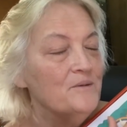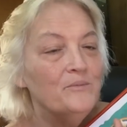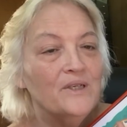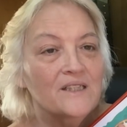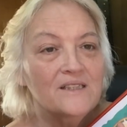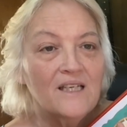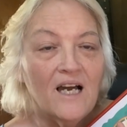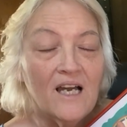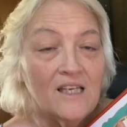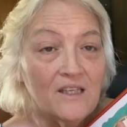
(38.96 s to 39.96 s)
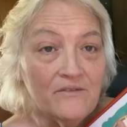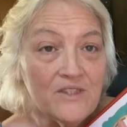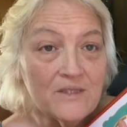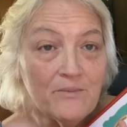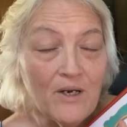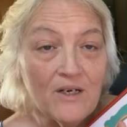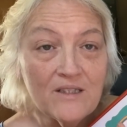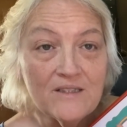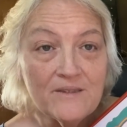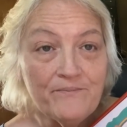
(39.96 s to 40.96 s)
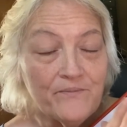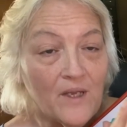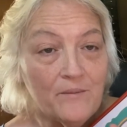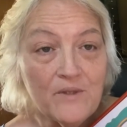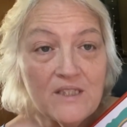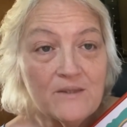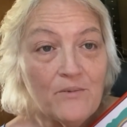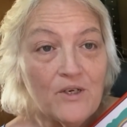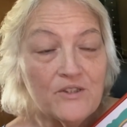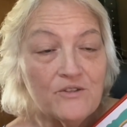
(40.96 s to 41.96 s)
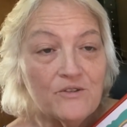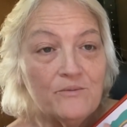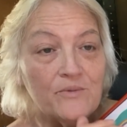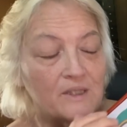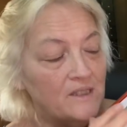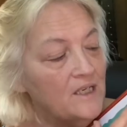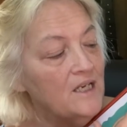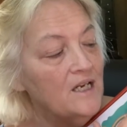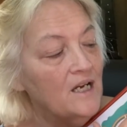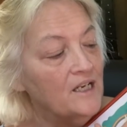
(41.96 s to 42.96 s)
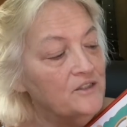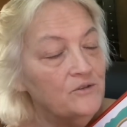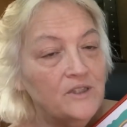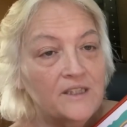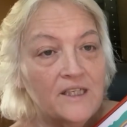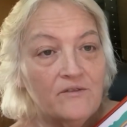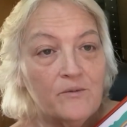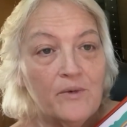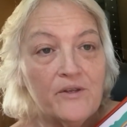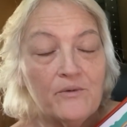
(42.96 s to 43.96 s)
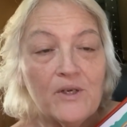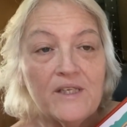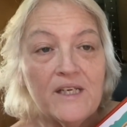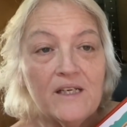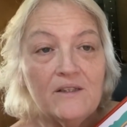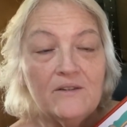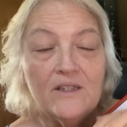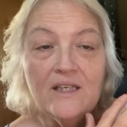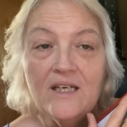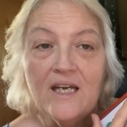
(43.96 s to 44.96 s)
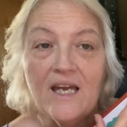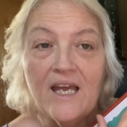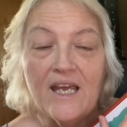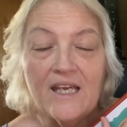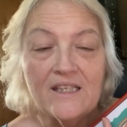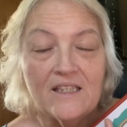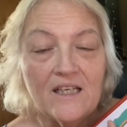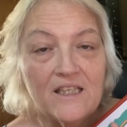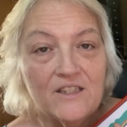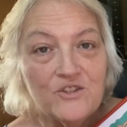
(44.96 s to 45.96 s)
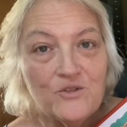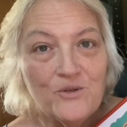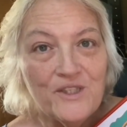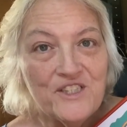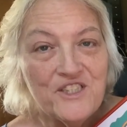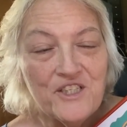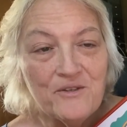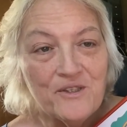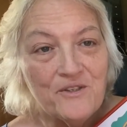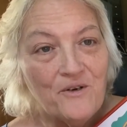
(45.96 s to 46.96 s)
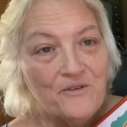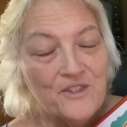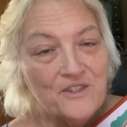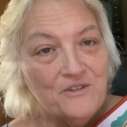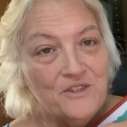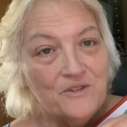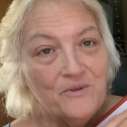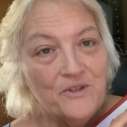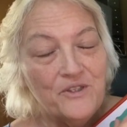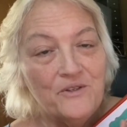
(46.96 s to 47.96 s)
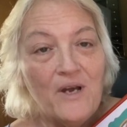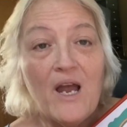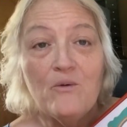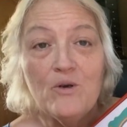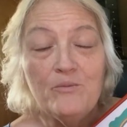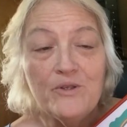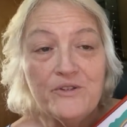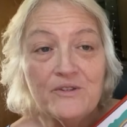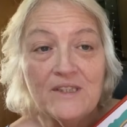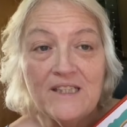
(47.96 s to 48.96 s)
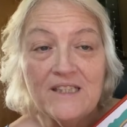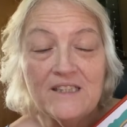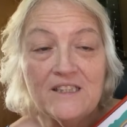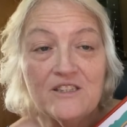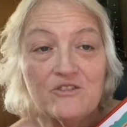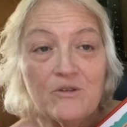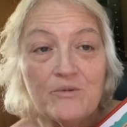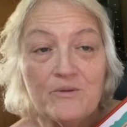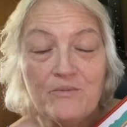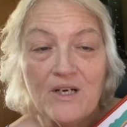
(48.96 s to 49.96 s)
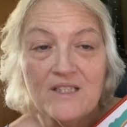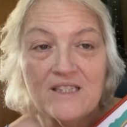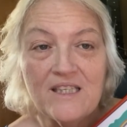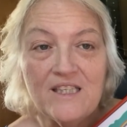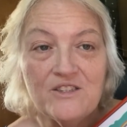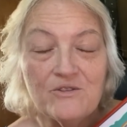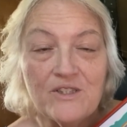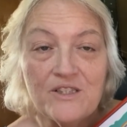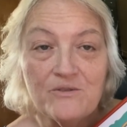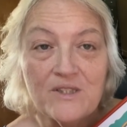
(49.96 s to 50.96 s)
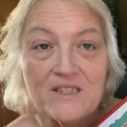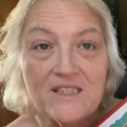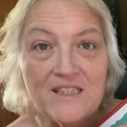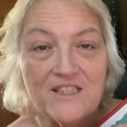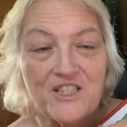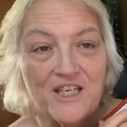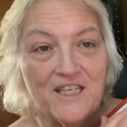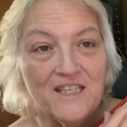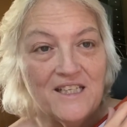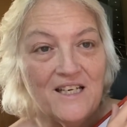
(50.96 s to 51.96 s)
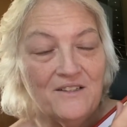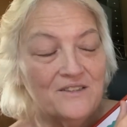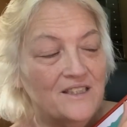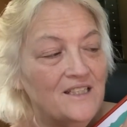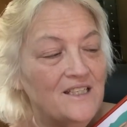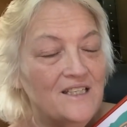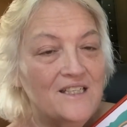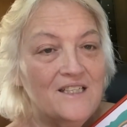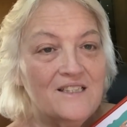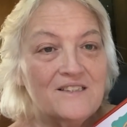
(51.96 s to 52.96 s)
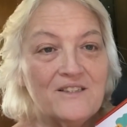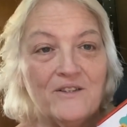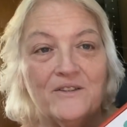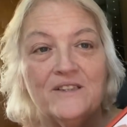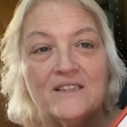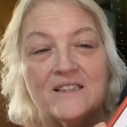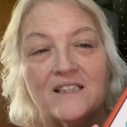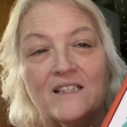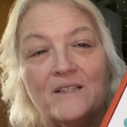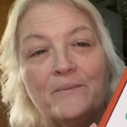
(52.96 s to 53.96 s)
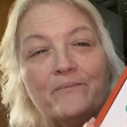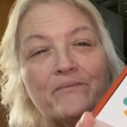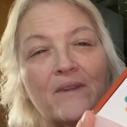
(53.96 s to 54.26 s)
But I love this box. I'm not sponsored, but I do get it every month right now. And I enjoy sharing all these goodies with you. I will put their link in the description box in case you're interested in checking it out. So doesn't it come